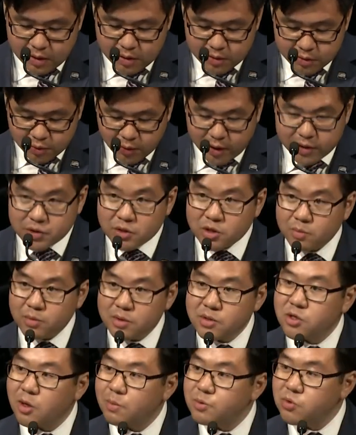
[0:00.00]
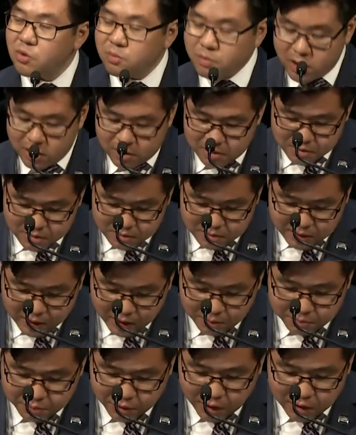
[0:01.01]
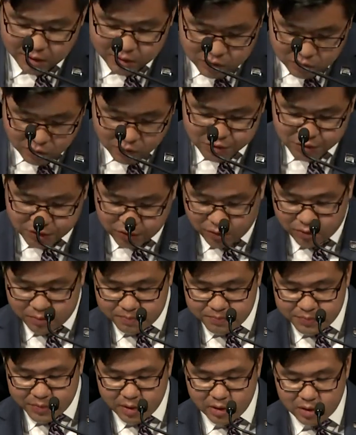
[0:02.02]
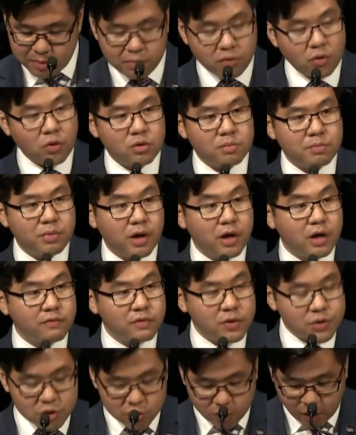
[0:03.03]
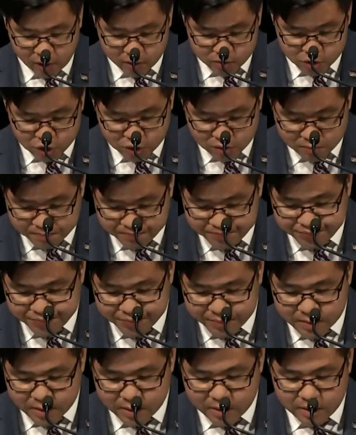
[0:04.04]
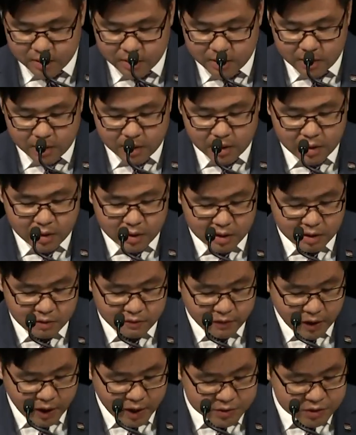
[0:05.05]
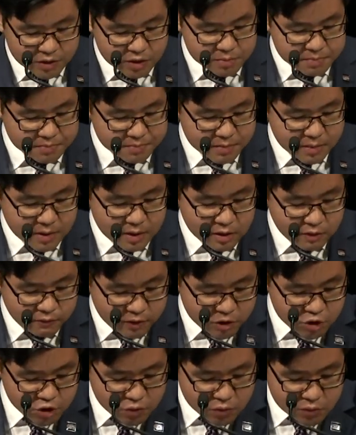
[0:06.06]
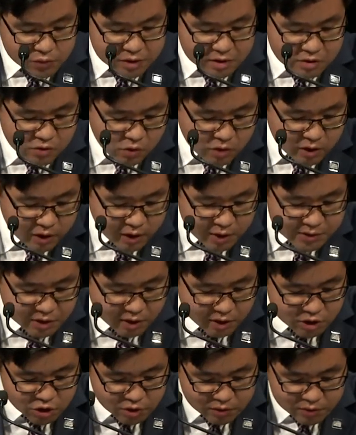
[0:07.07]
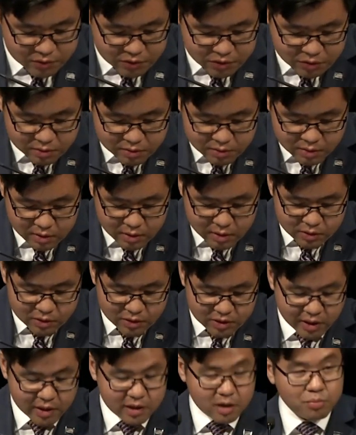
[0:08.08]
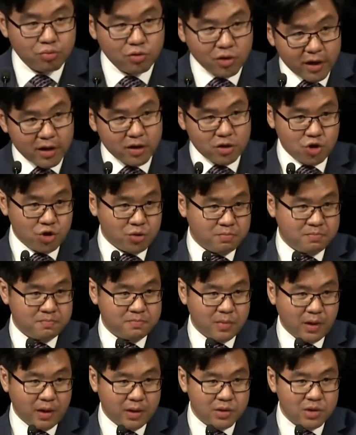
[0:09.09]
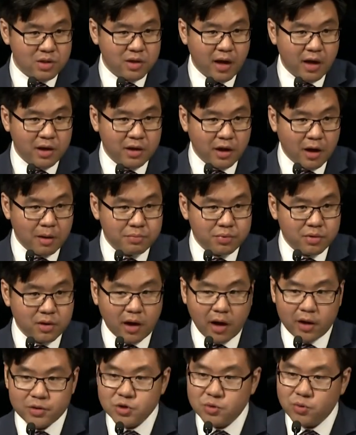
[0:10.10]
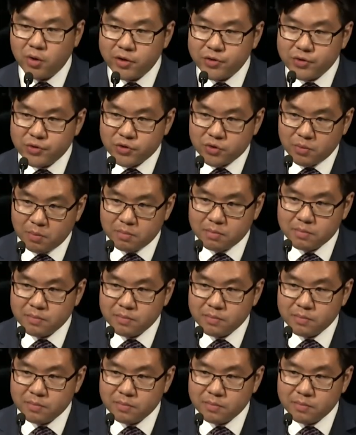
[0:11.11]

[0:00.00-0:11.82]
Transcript: The Racism Stops With Me campaign is also an important part of this strategy. It invites individuals and organisations to take a pledge in standing up against racism.